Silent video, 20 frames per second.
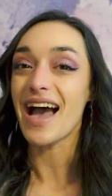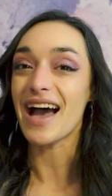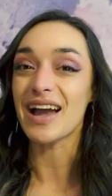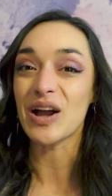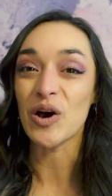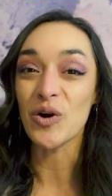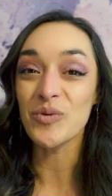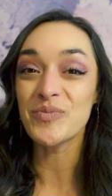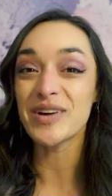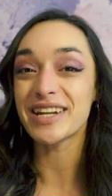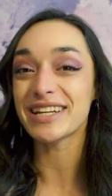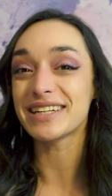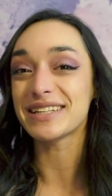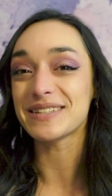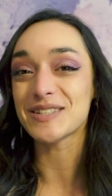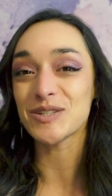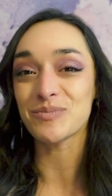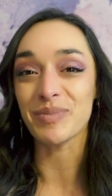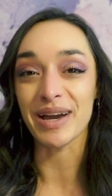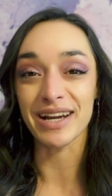I hope that it
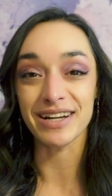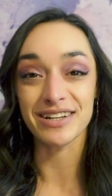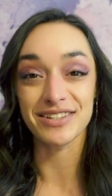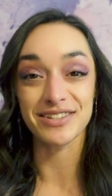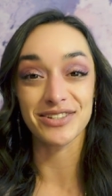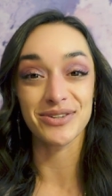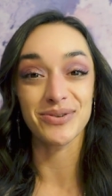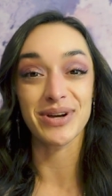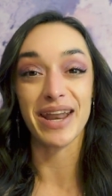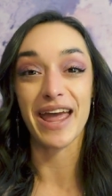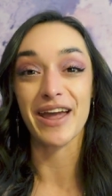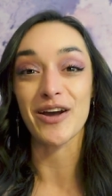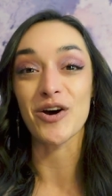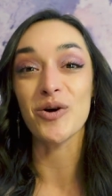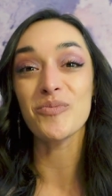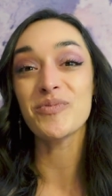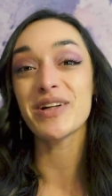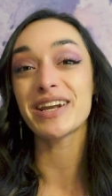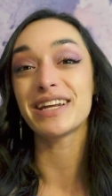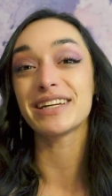inspires you, and I
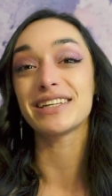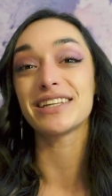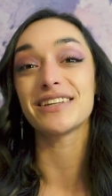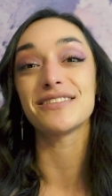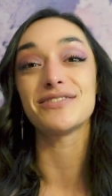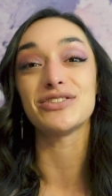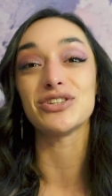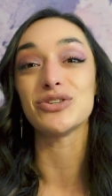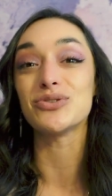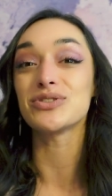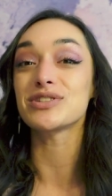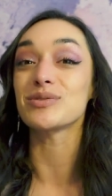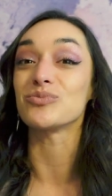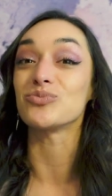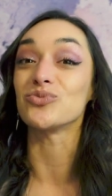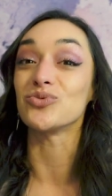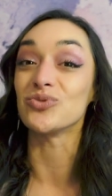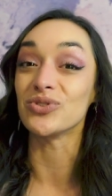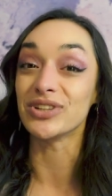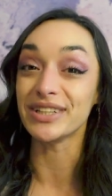hope that it gives you
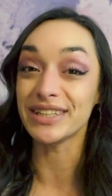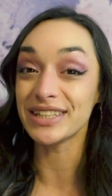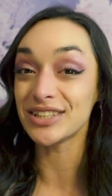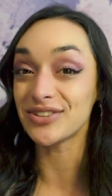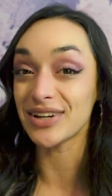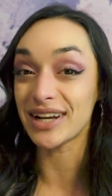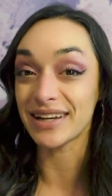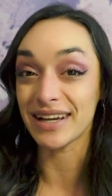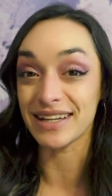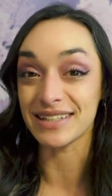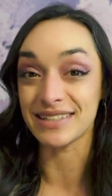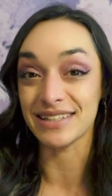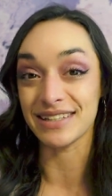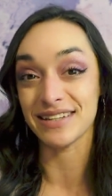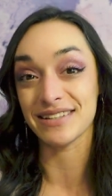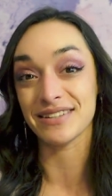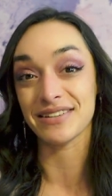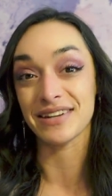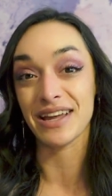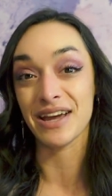some really great
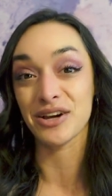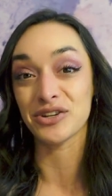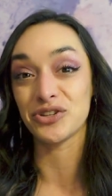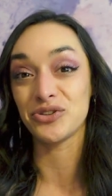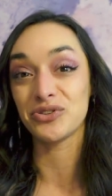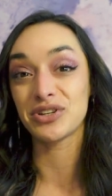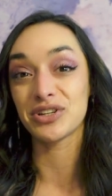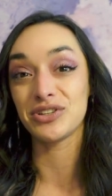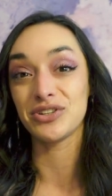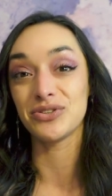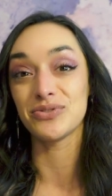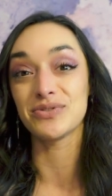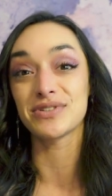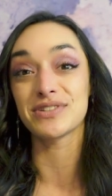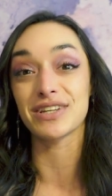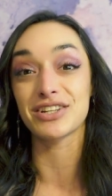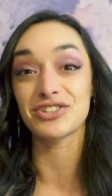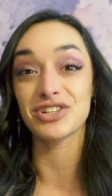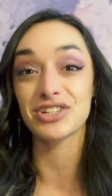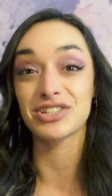ideas on how you can use
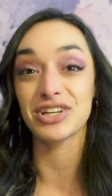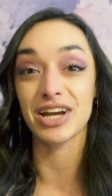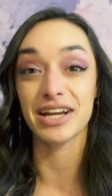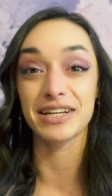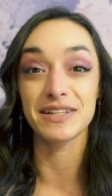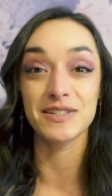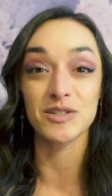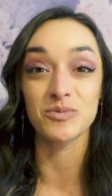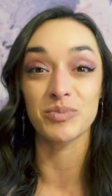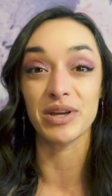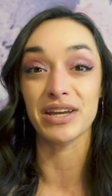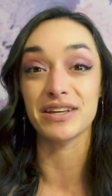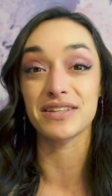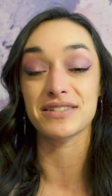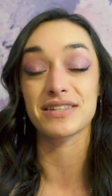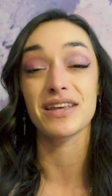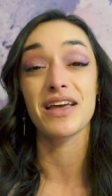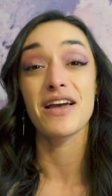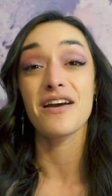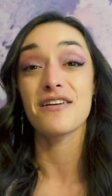such a tiny
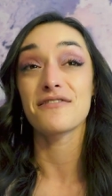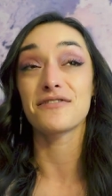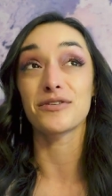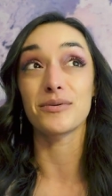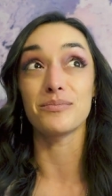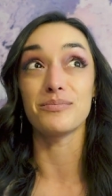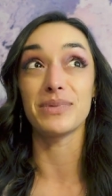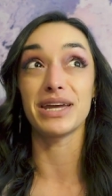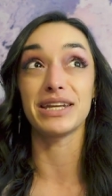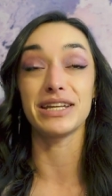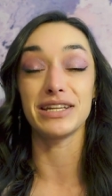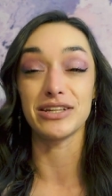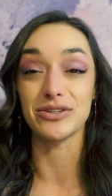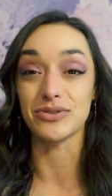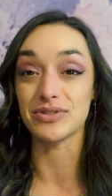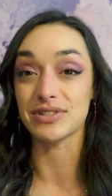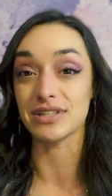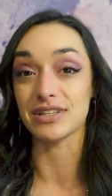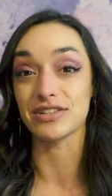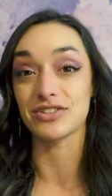space for many
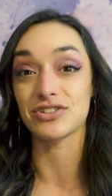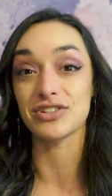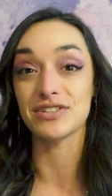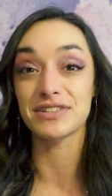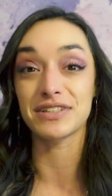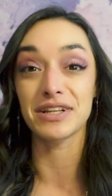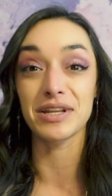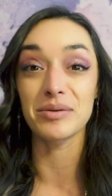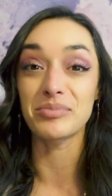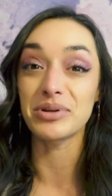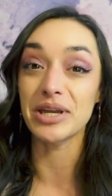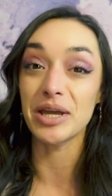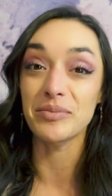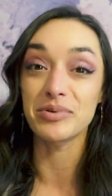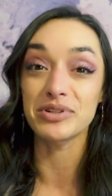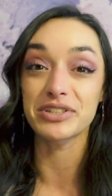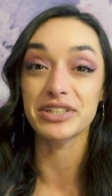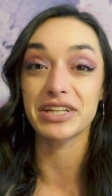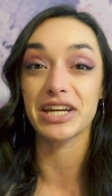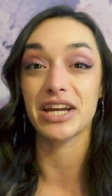uses. She's going to be
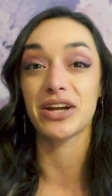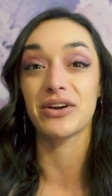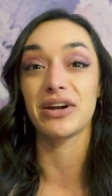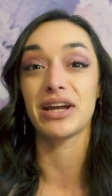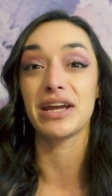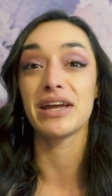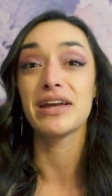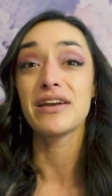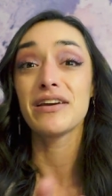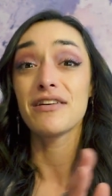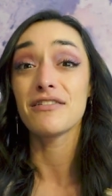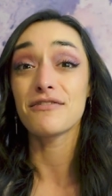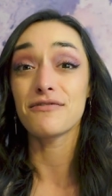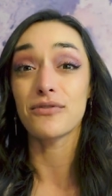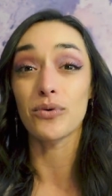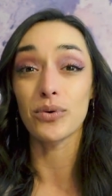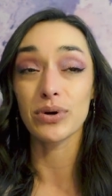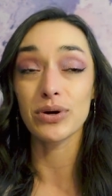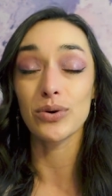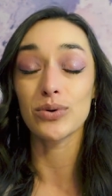able to carry
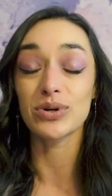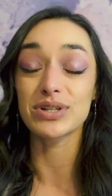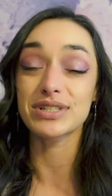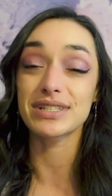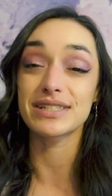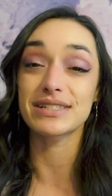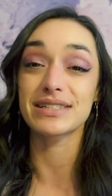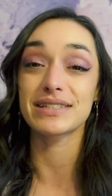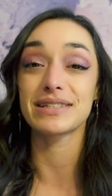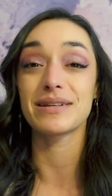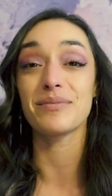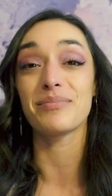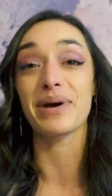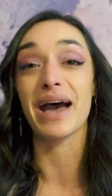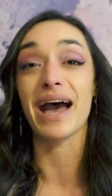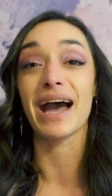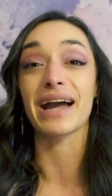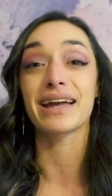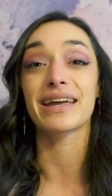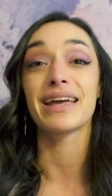four horses in the
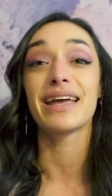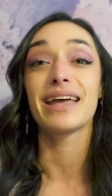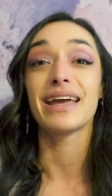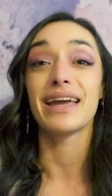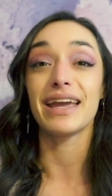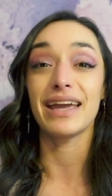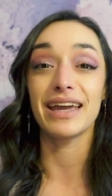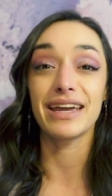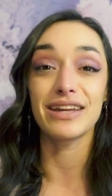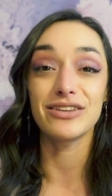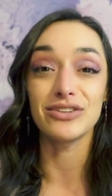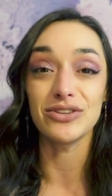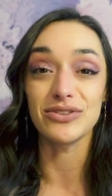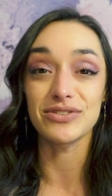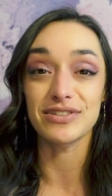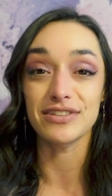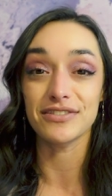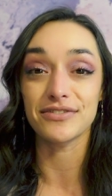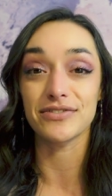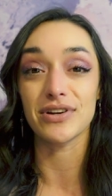back and
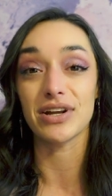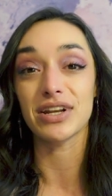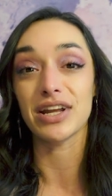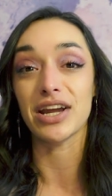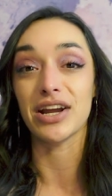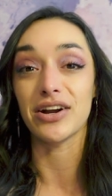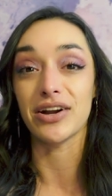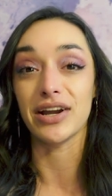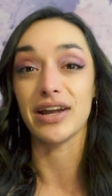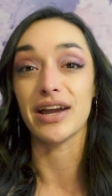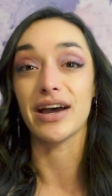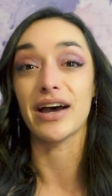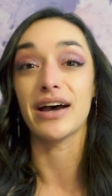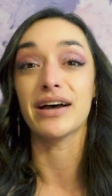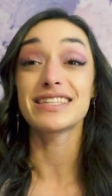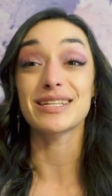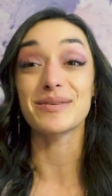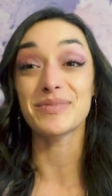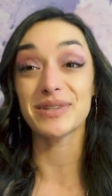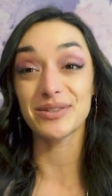use the front
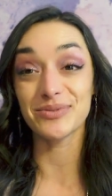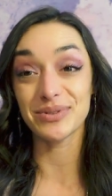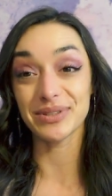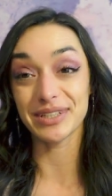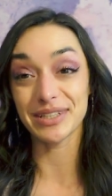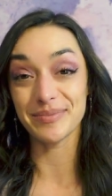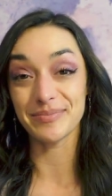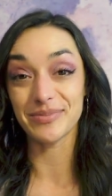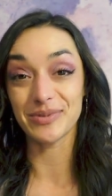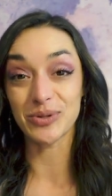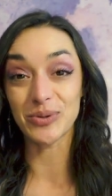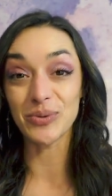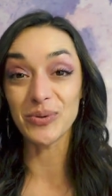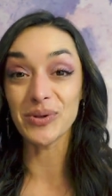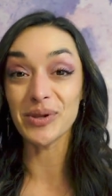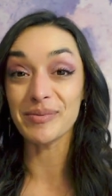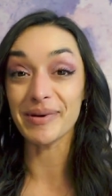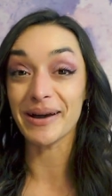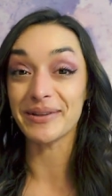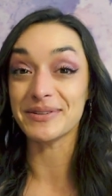area. Something really
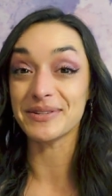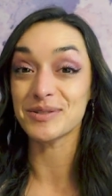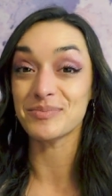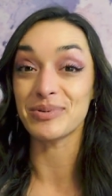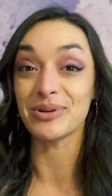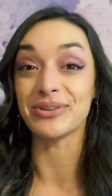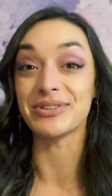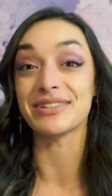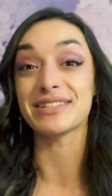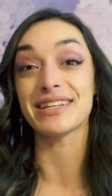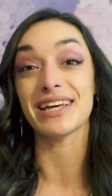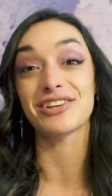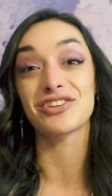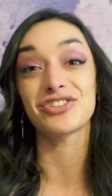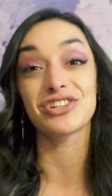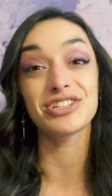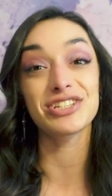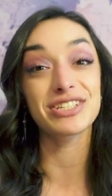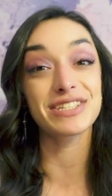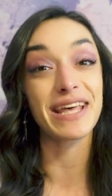cool about this build is that
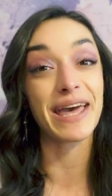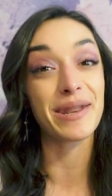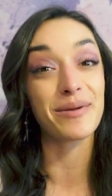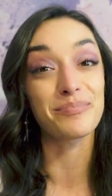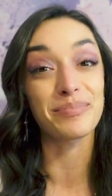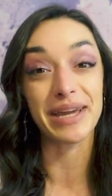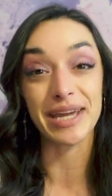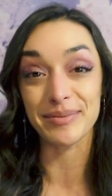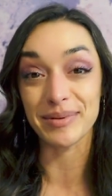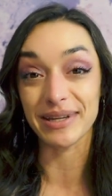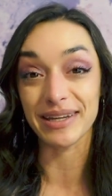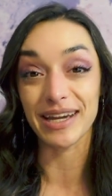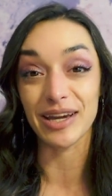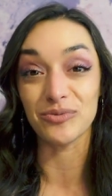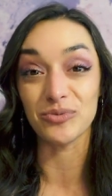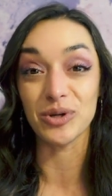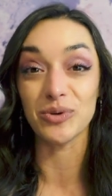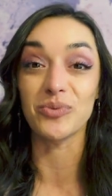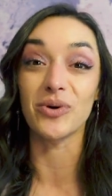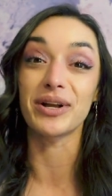she just had a baby,
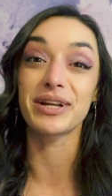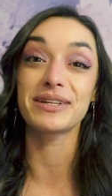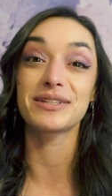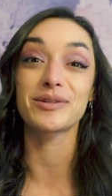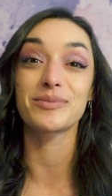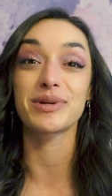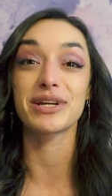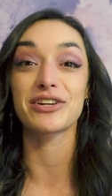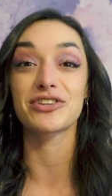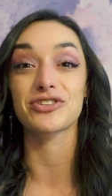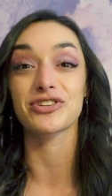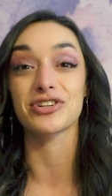and we wanted to make